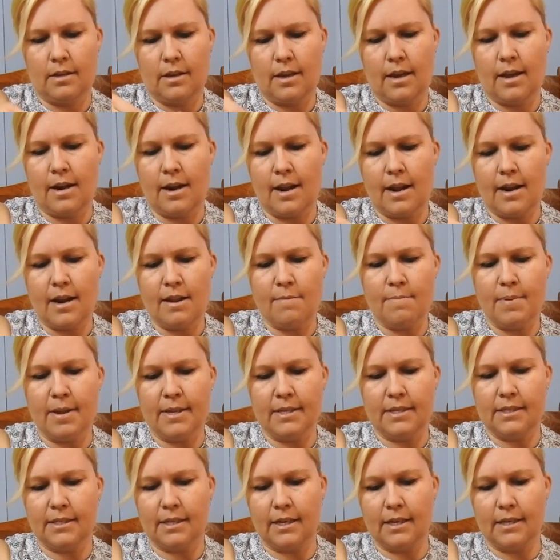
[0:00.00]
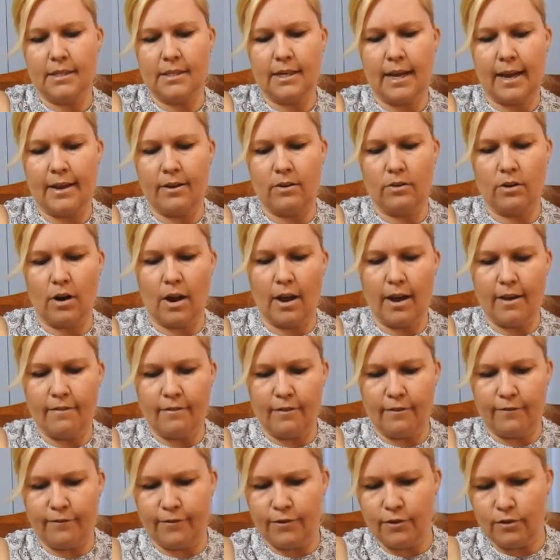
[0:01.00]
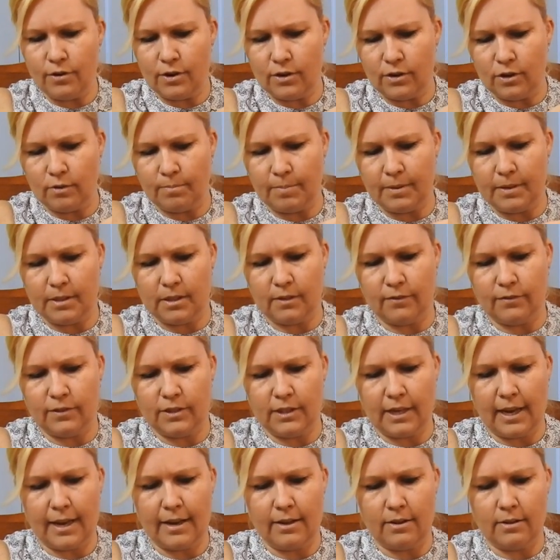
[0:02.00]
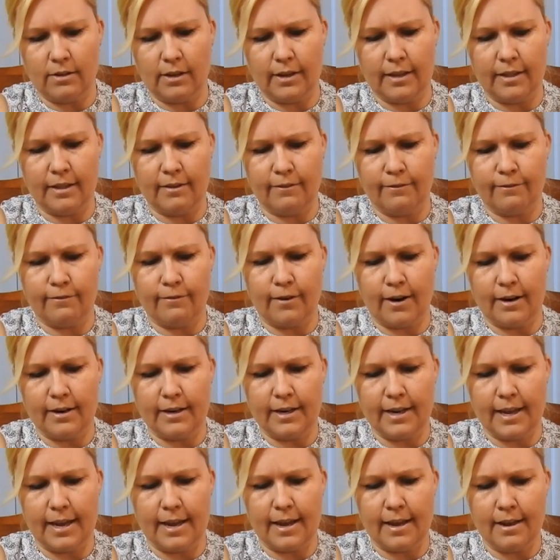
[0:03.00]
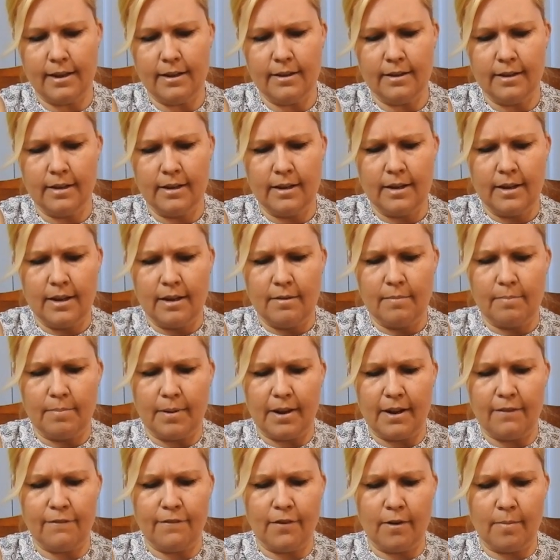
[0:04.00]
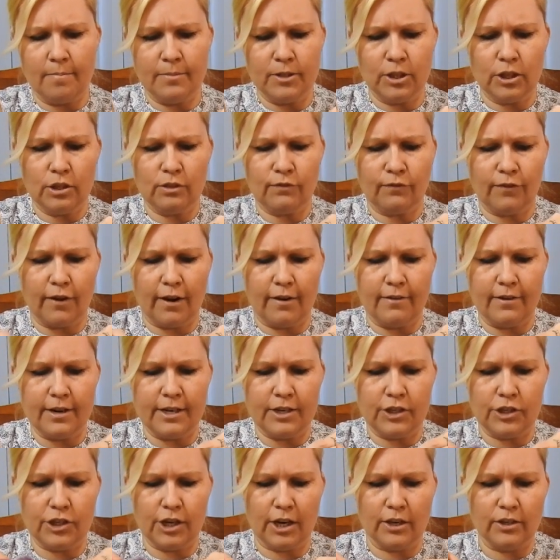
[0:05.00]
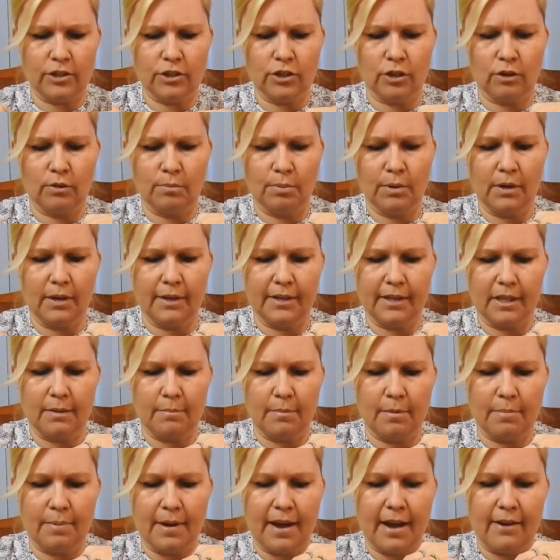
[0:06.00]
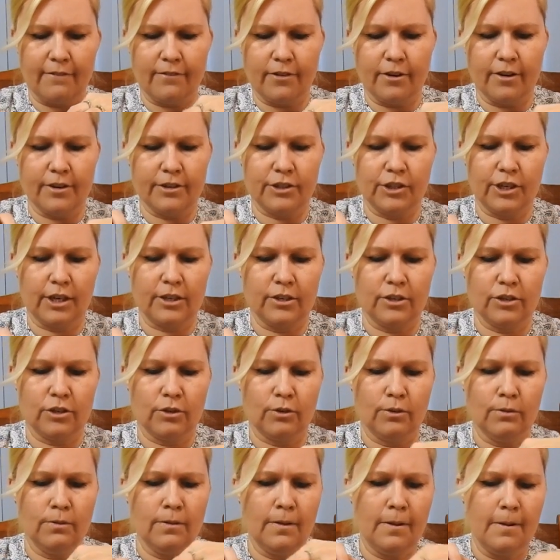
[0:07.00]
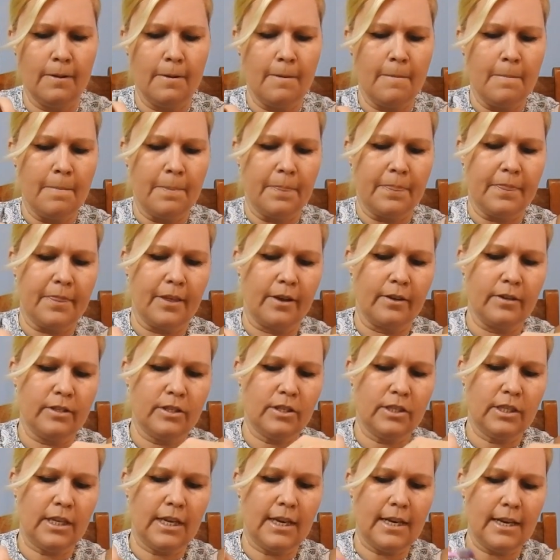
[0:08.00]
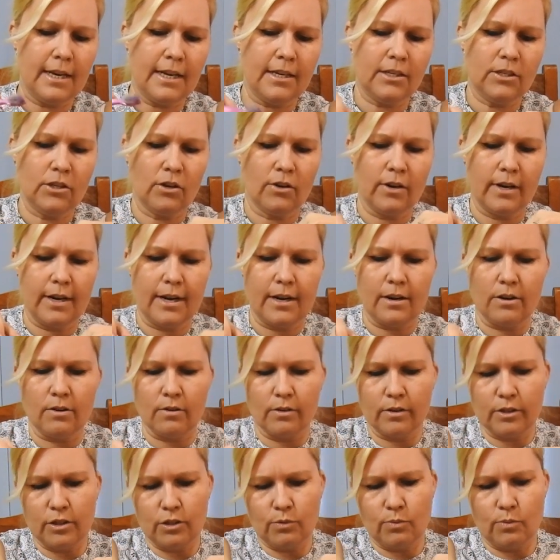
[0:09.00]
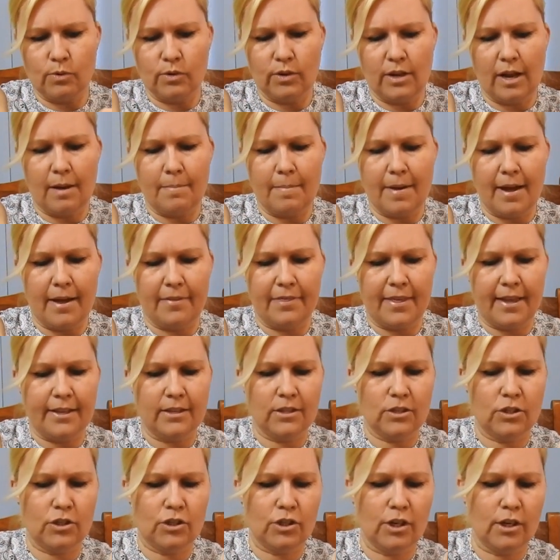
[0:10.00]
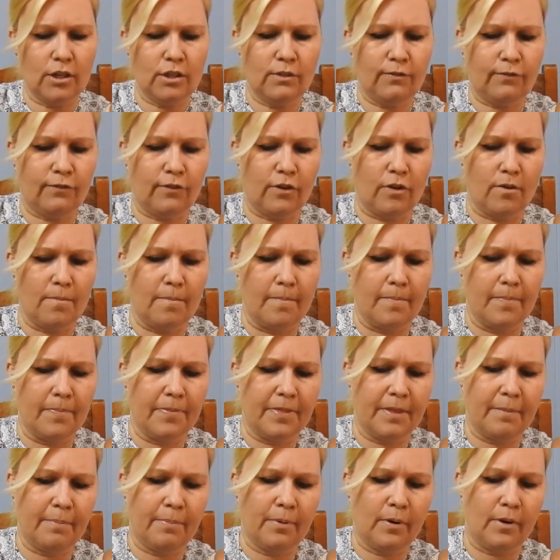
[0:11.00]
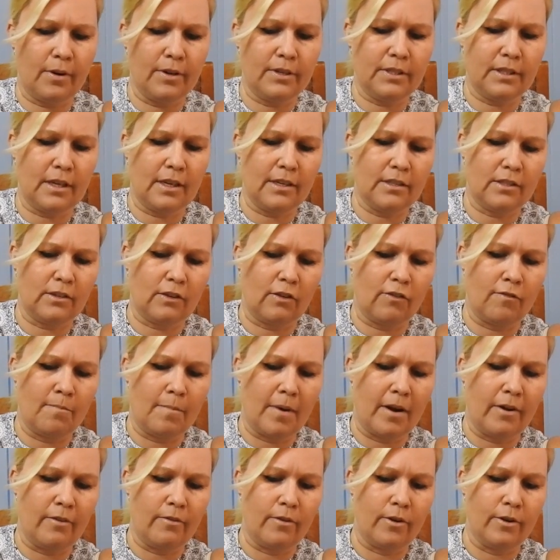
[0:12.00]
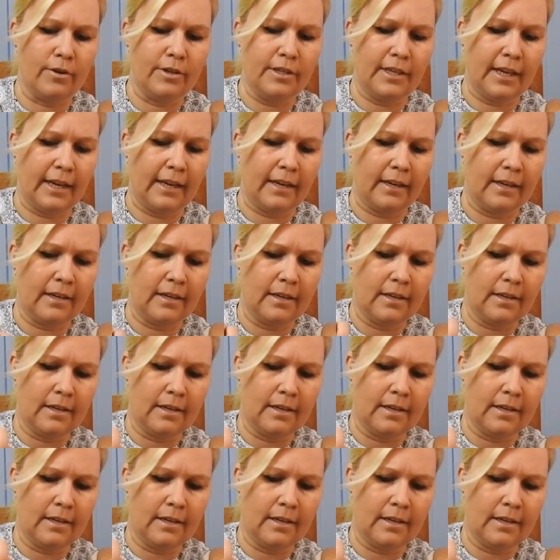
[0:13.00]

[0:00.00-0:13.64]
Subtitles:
And any bits that are tangled, I have a few little bits of tangle in the front here, but if I'm just very gentle, pulling them apart very gentle, those teeny tiny knots will come out. That's just from the process of my rooting.